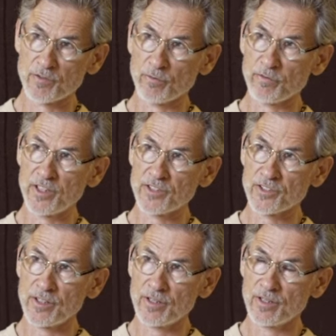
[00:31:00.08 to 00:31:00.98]
from
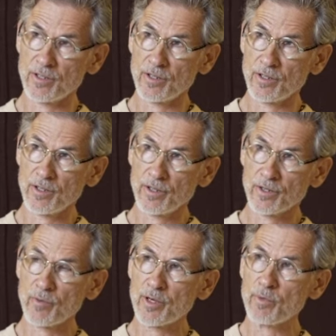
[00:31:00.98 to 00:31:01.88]
Fiesole,
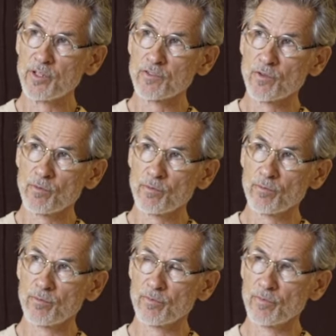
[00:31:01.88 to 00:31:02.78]
20 minutes from
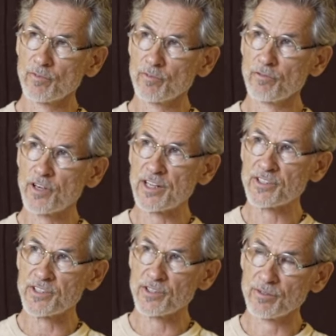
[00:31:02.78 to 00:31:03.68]

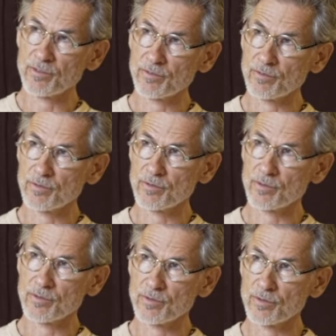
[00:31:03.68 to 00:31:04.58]
Firenze.
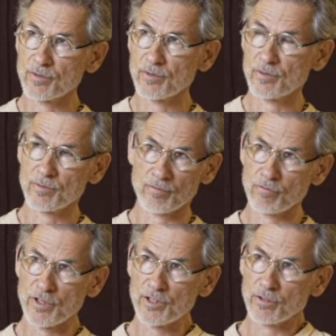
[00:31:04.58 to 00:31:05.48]

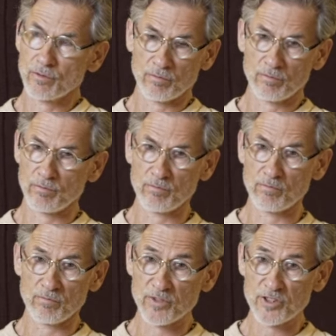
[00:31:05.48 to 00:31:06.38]
Real
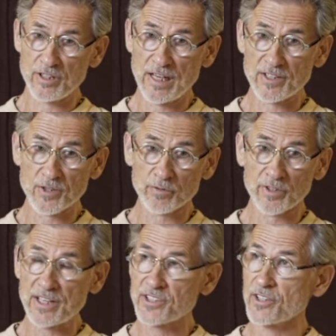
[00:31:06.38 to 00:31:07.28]
slice of
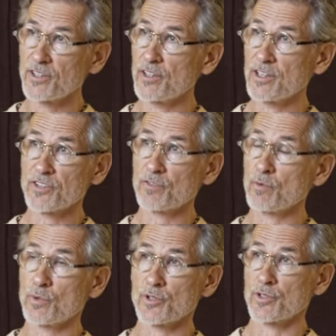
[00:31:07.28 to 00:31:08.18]
Tuscany as it
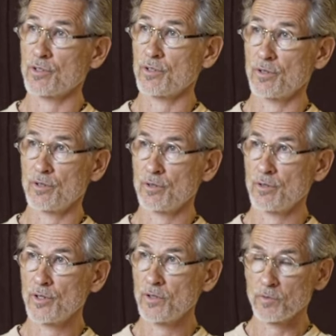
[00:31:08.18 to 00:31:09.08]
was.
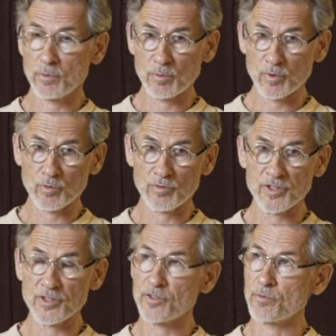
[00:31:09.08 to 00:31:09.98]
Even people who
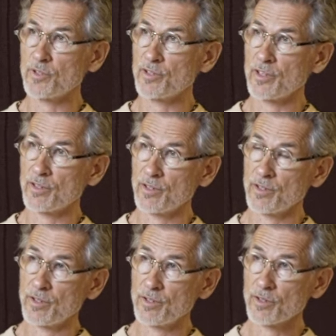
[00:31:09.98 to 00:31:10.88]
visited me there,
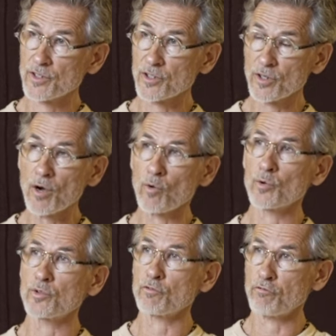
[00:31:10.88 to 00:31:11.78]
they said, how
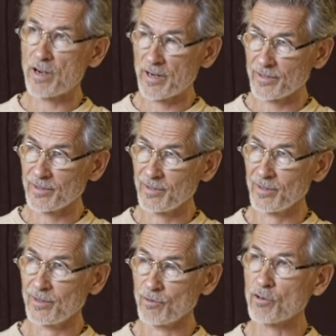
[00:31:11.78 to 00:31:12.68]
could you find
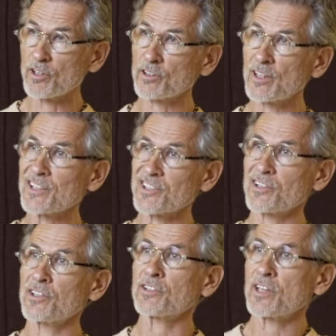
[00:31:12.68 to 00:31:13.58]
real
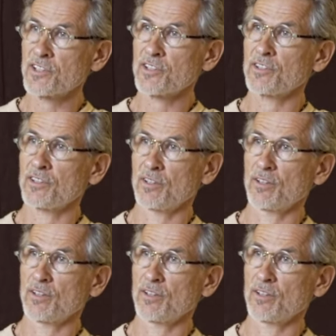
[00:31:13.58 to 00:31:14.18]
Tuscany in Tuscany?